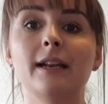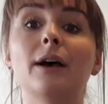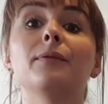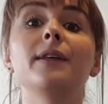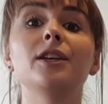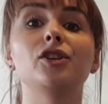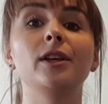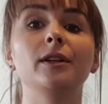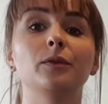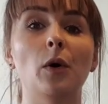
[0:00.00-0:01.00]
Now, this
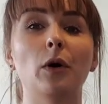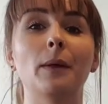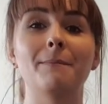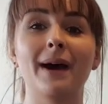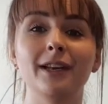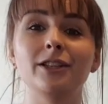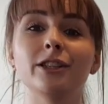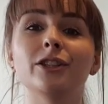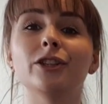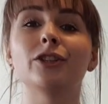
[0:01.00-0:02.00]
shield wall
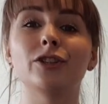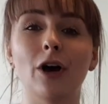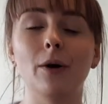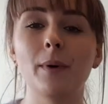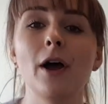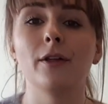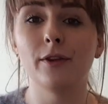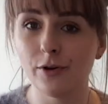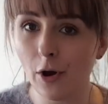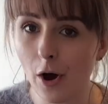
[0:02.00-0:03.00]
manages to stop
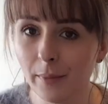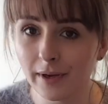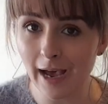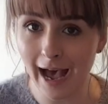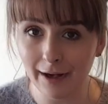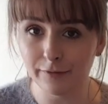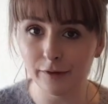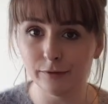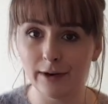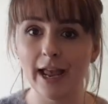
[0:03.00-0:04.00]
the Norman
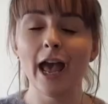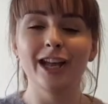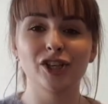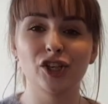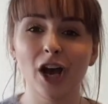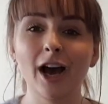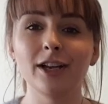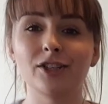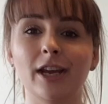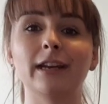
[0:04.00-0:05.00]
cavalry
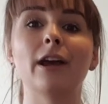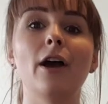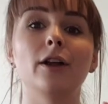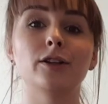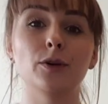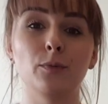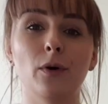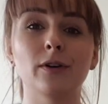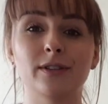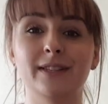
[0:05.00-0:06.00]
charging
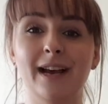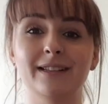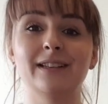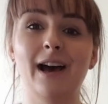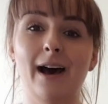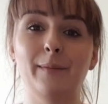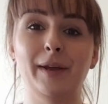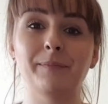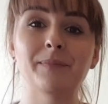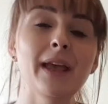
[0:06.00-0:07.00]
towards the Saxon
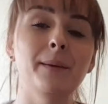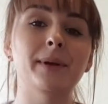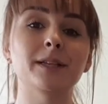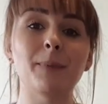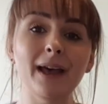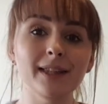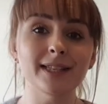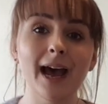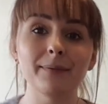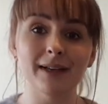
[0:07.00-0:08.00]
army, because by
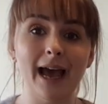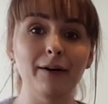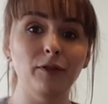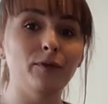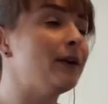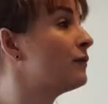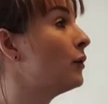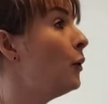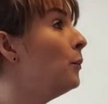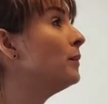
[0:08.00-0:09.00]
the time the cavalry have
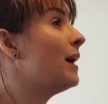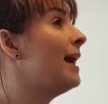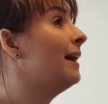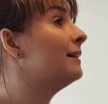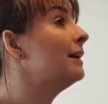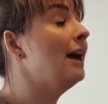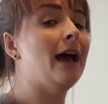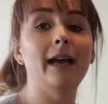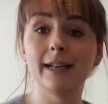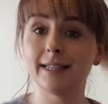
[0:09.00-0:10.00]
gone up the hill
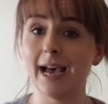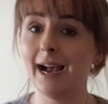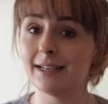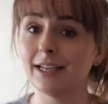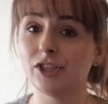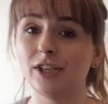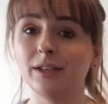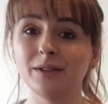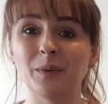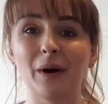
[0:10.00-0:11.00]
and attacked that
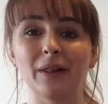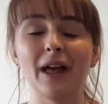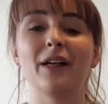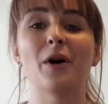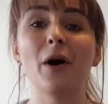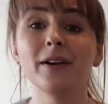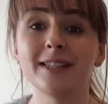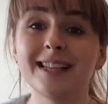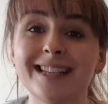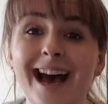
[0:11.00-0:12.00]
shield wall, the
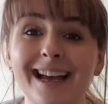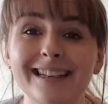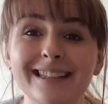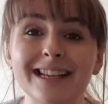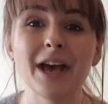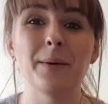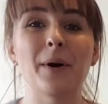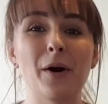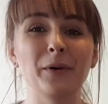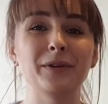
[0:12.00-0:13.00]
horses are tired,
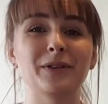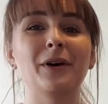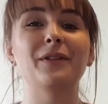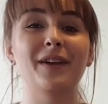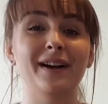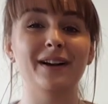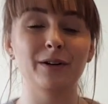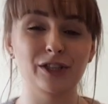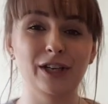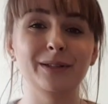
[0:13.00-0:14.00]
but also that
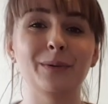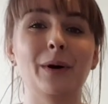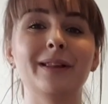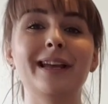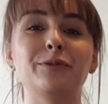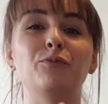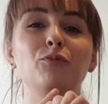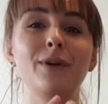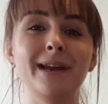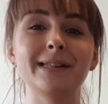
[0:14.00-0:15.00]
shield wall is
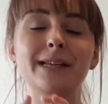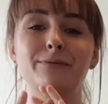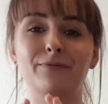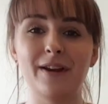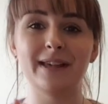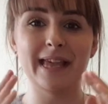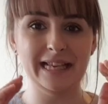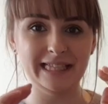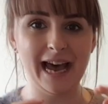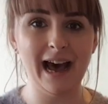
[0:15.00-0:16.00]
really,
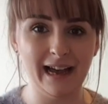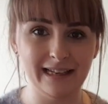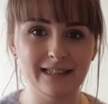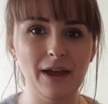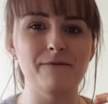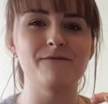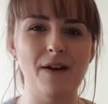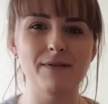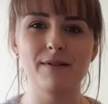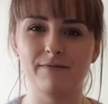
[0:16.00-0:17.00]
really tight and
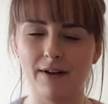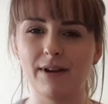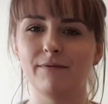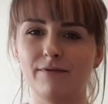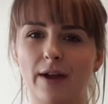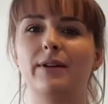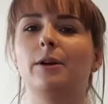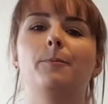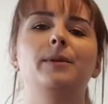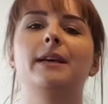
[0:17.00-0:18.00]
very, very, very
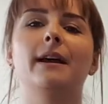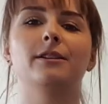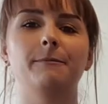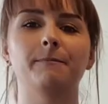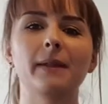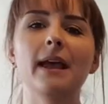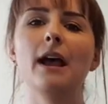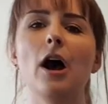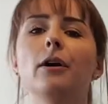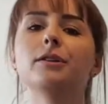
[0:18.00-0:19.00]
good protection.
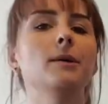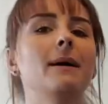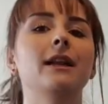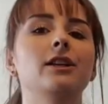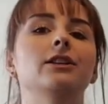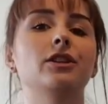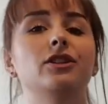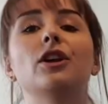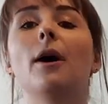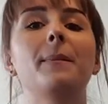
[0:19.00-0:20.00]
Also manages to
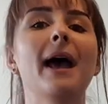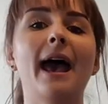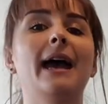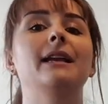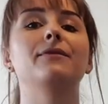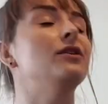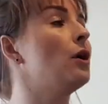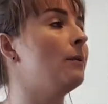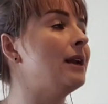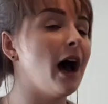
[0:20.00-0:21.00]
stop any of the
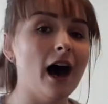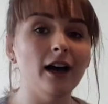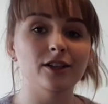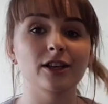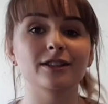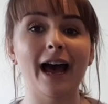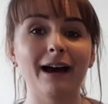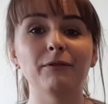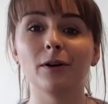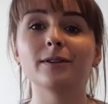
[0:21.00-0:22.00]
Norman archers'
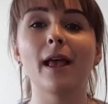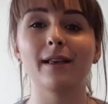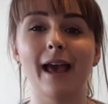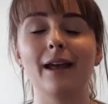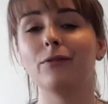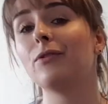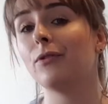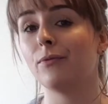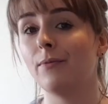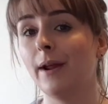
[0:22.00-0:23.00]
arrows getting
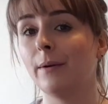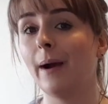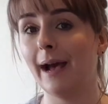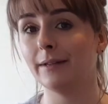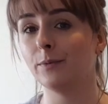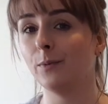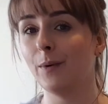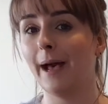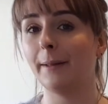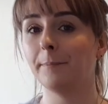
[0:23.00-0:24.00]
through as
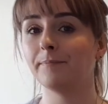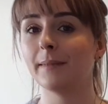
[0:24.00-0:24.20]
well.